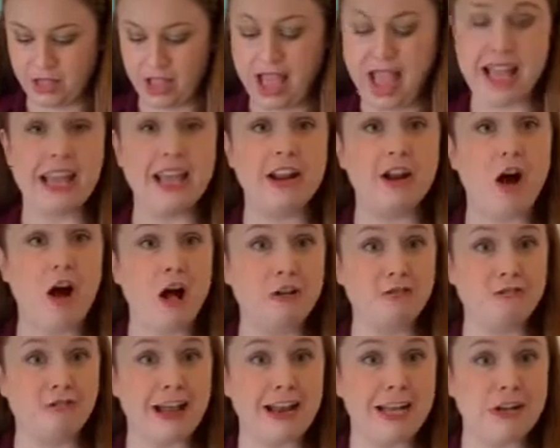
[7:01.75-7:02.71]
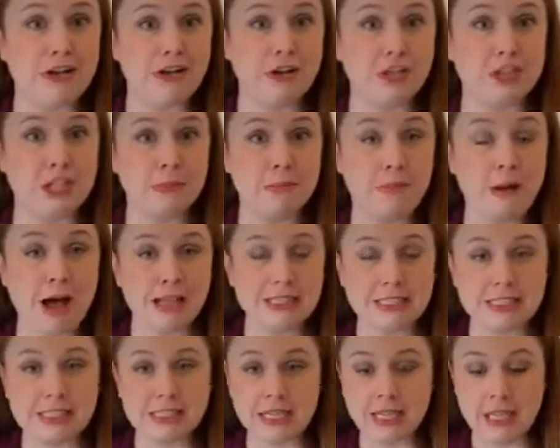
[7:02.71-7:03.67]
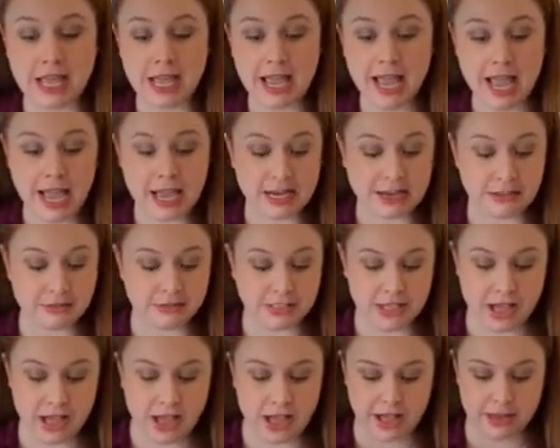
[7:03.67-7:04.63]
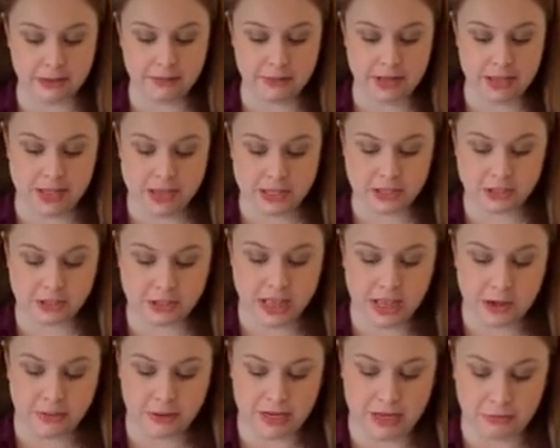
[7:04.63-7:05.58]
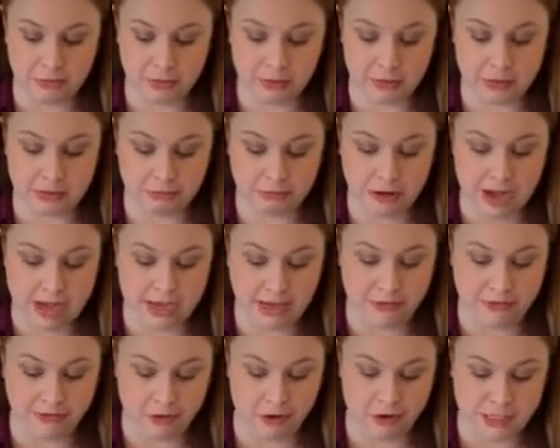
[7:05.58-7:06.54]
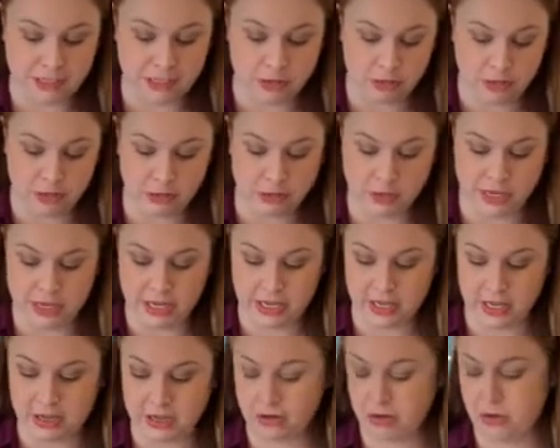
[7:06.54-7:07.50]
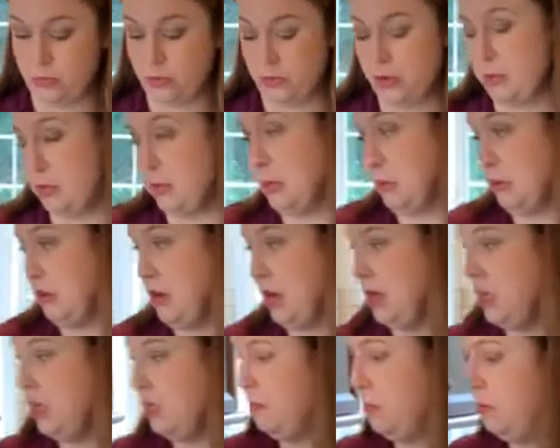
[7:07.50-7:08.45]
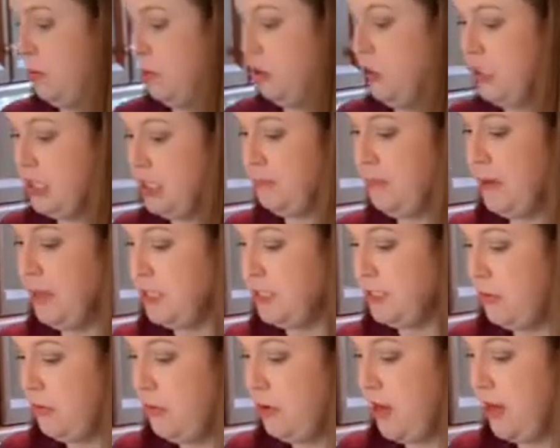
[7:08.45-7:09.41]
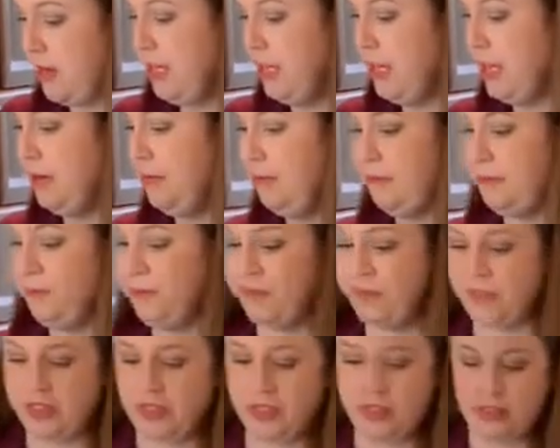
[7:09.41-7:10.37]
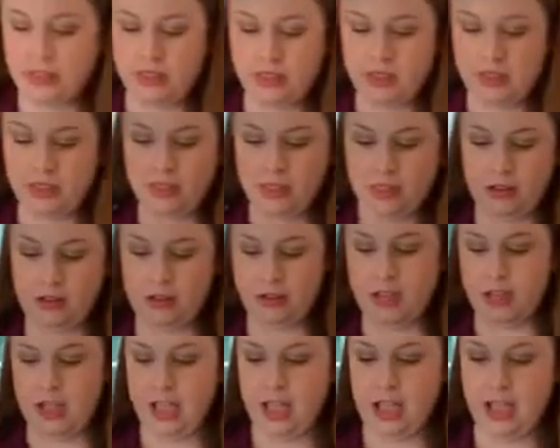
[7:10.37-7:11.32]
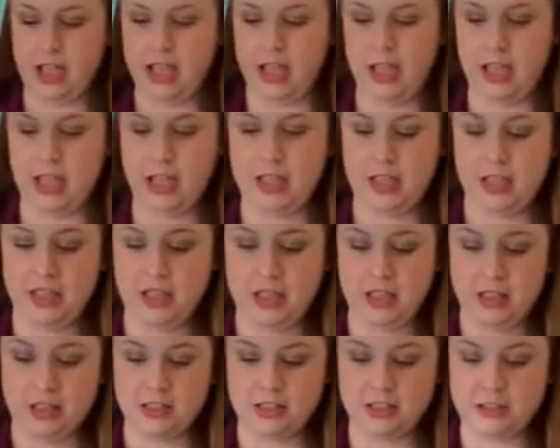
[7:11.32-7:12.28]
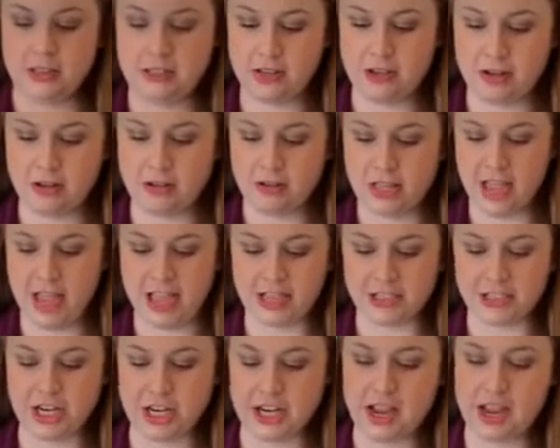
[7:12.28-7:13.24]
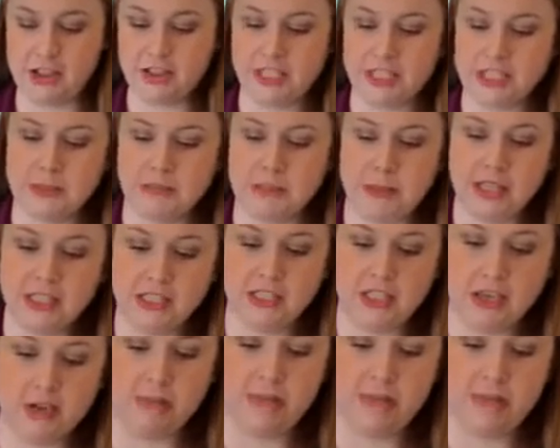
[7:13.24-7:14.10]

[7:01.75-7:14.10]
I had already cooked the pasta ahead of time, so that way it would be ready for us when we were ready to pour this pesto on in. Okay, so yeah, check out this pesto. It